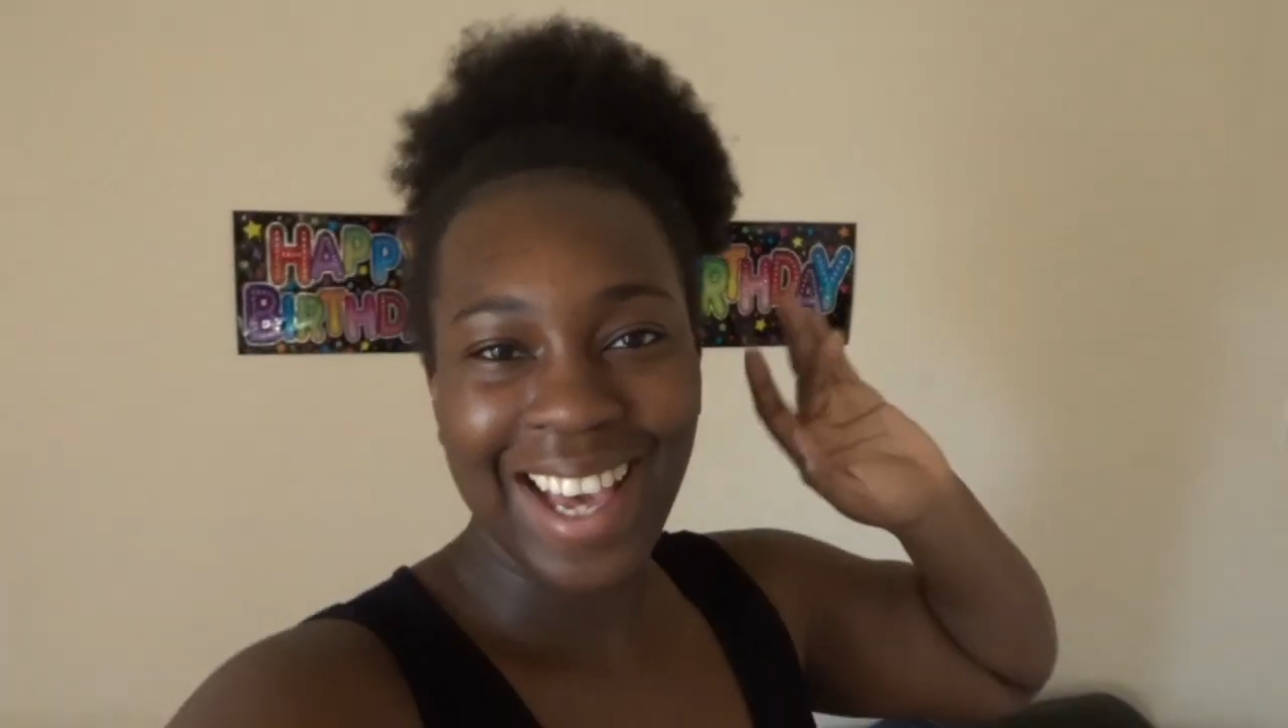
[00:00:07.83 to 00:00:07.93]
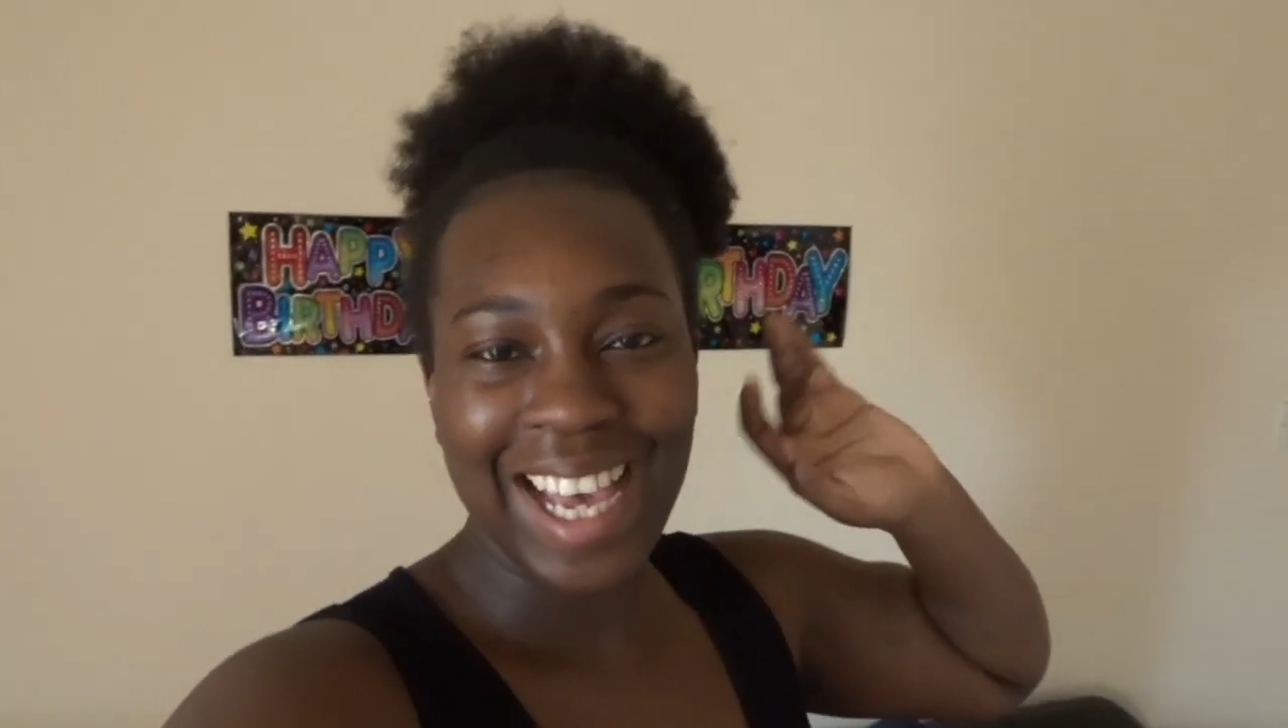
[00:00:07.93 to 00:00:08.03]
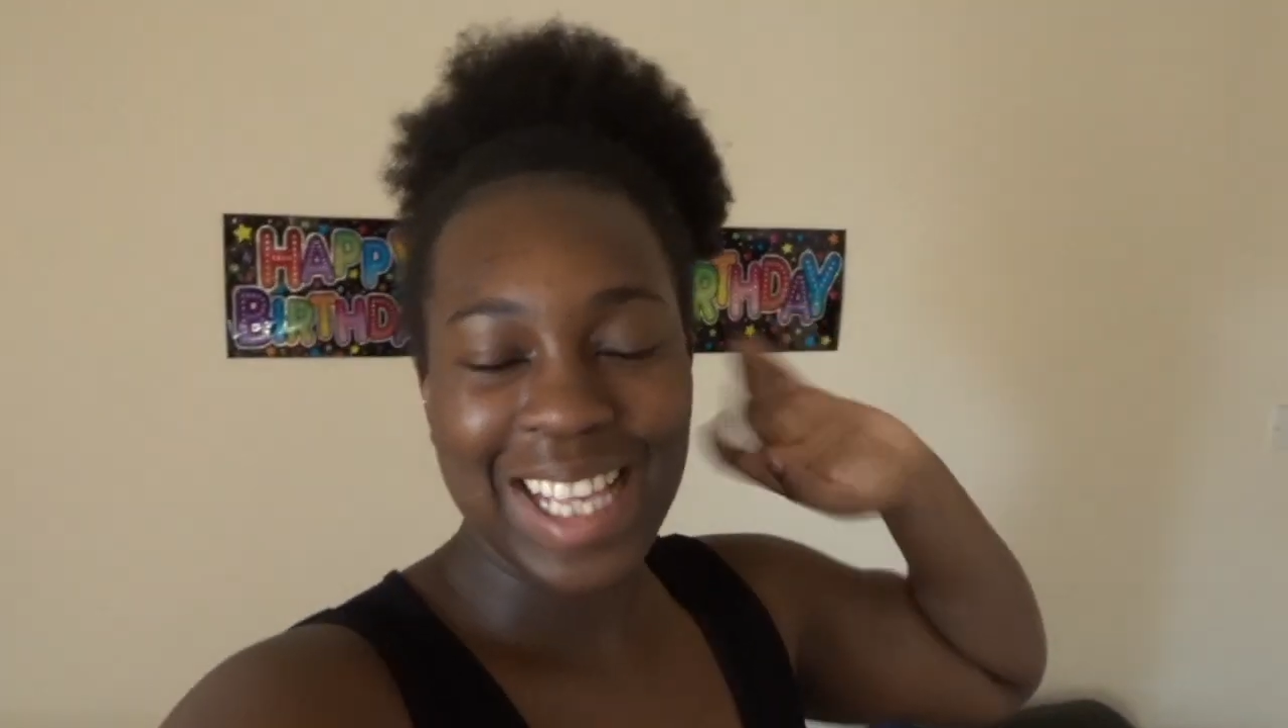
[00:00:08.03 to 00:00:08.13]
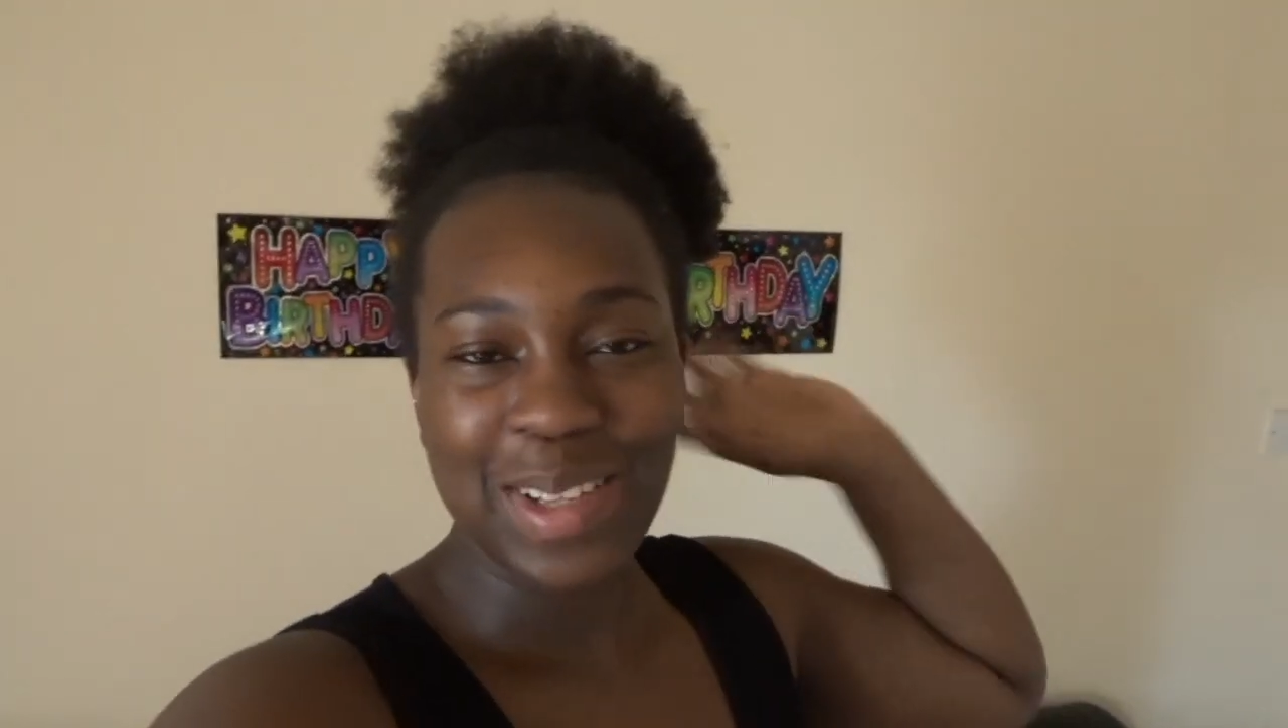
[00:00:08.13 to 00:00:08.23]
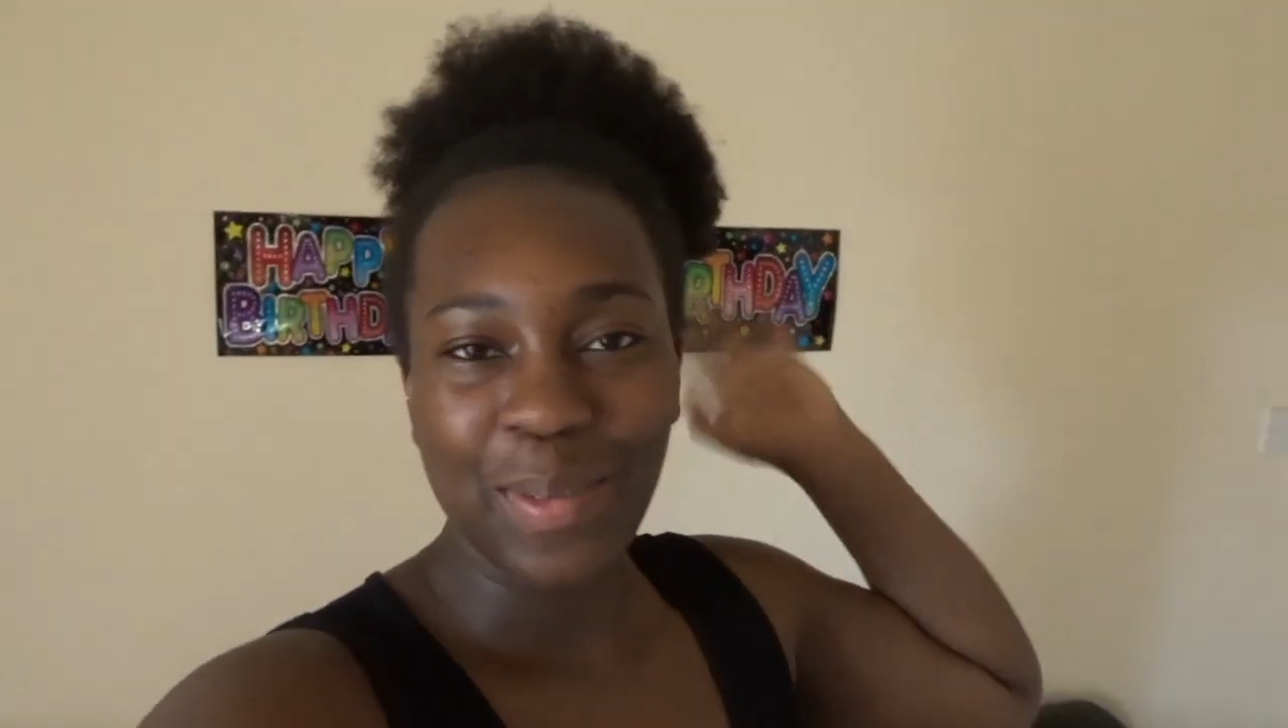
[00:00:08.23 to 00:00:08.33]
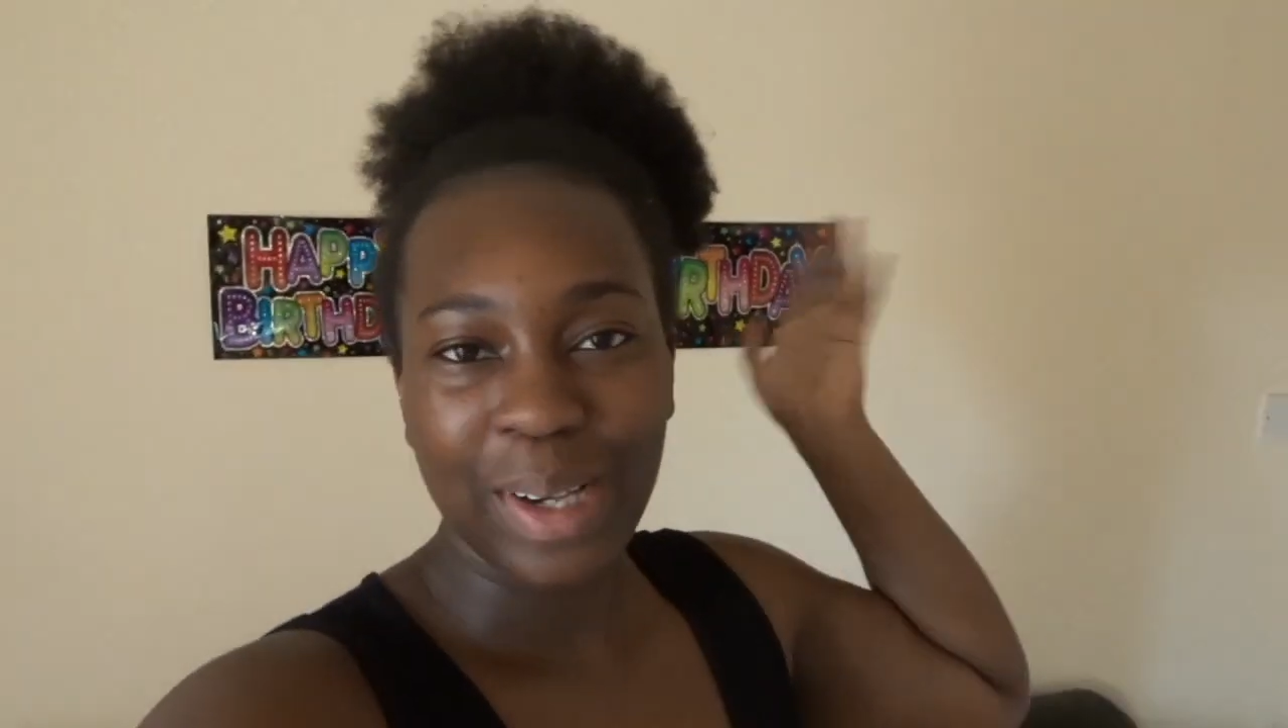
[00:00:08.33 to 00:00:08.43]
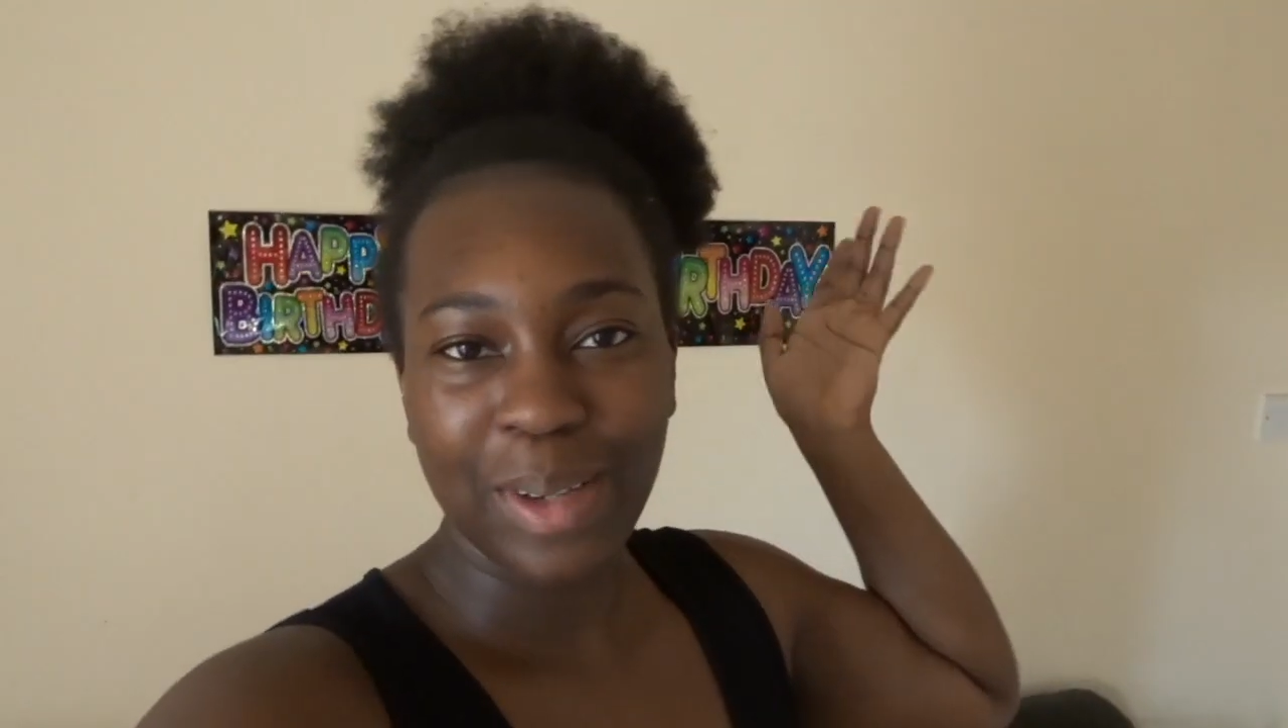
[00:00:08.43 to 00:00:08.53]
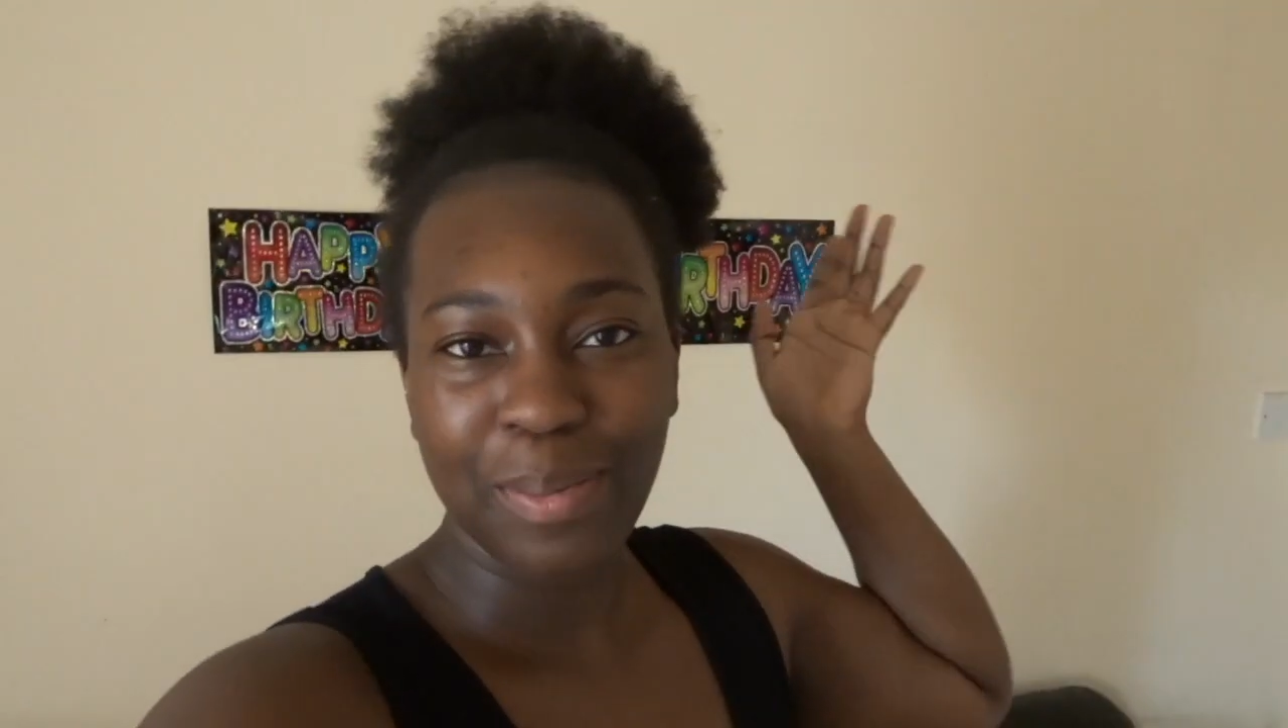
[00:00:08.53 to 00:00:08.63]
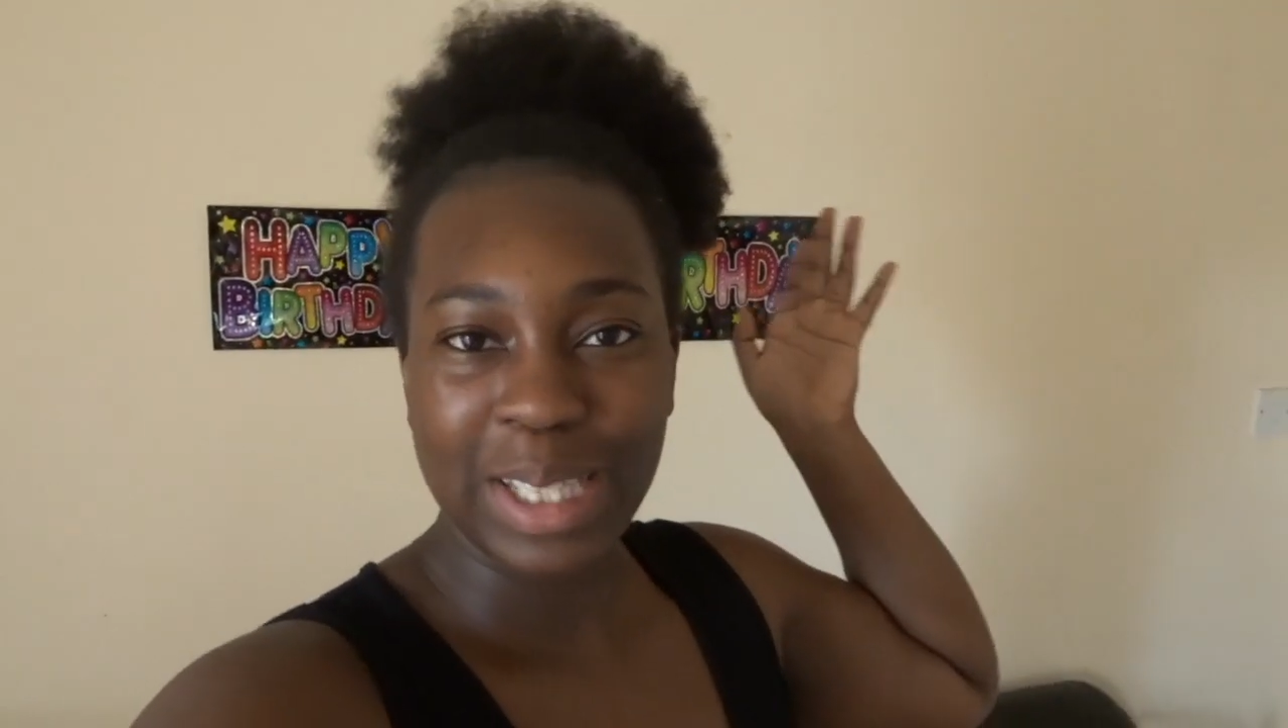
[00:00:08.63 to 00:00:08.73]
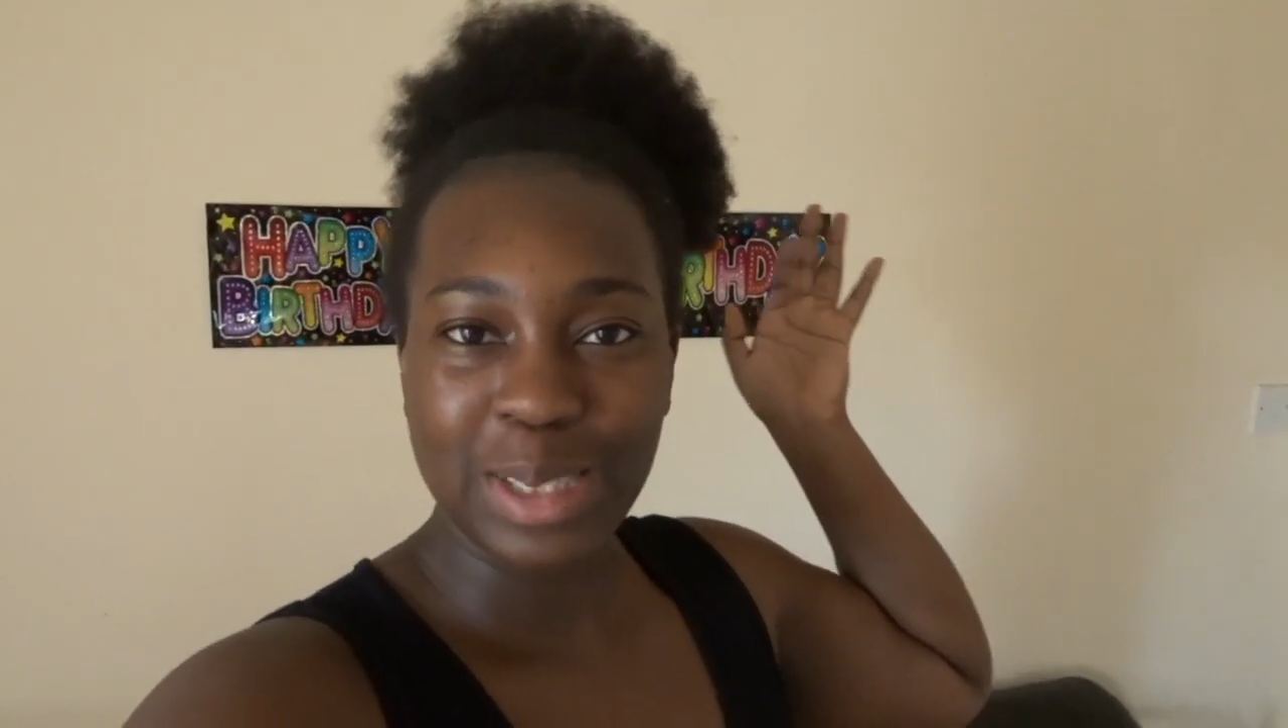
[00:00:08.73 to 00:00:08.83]
Guys,
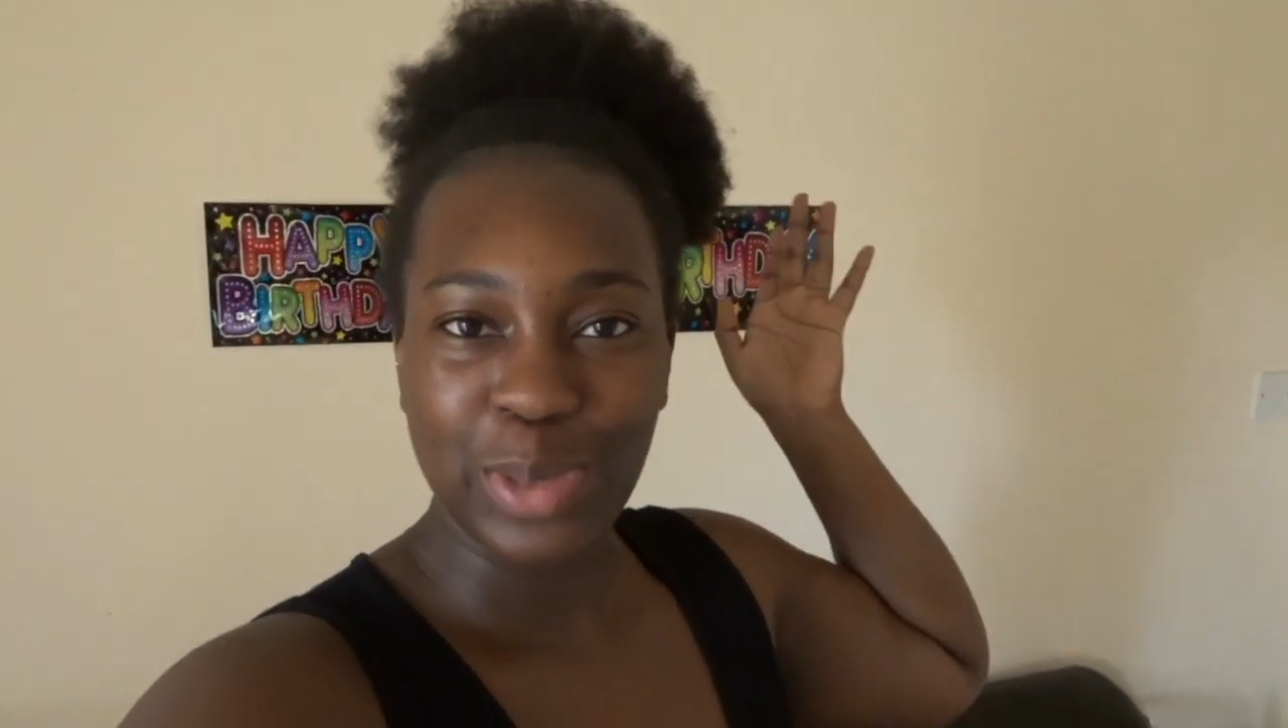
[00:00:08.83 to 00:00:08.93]
welcome back